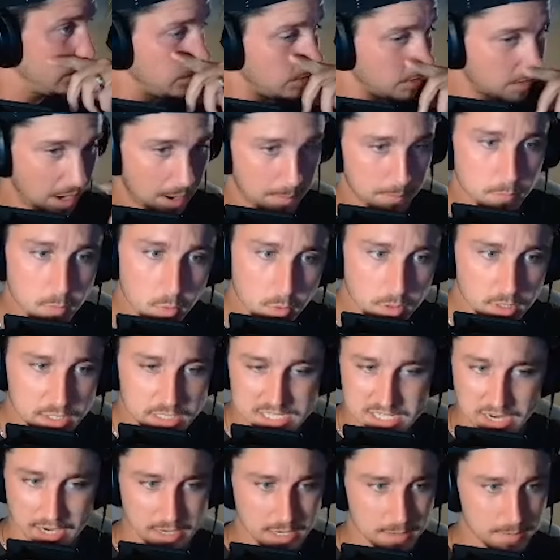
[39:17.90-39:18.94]
Dude, I'm more
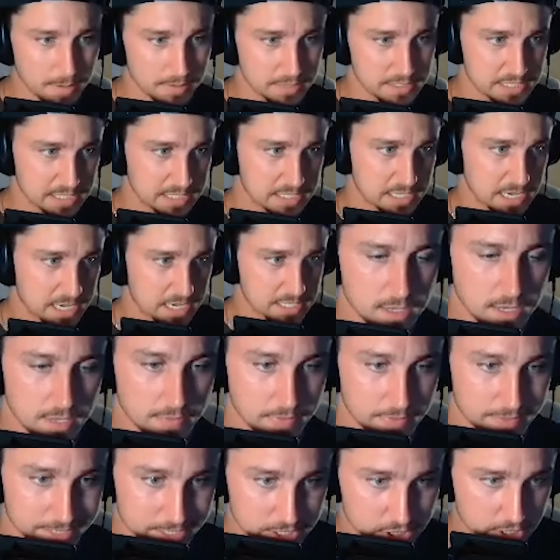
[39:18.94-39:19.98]
excited about success
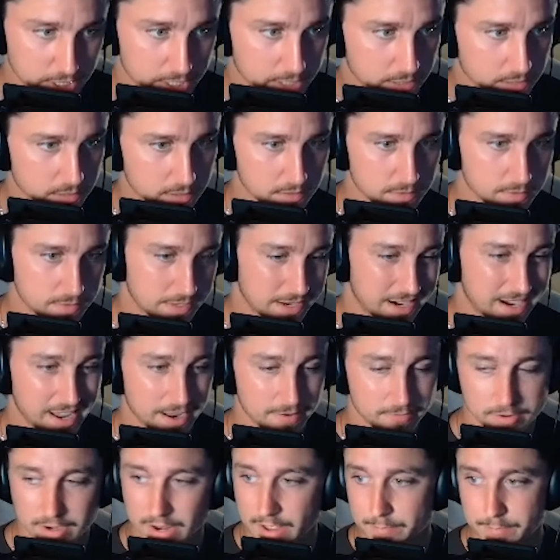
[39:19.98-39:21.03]
in this year than I
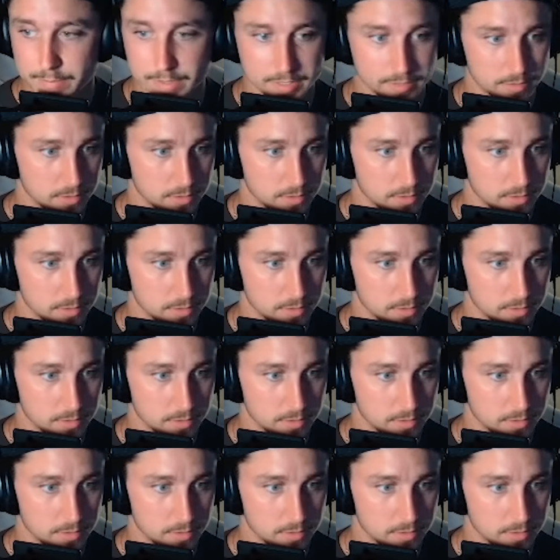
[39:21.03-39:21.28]
ever have been,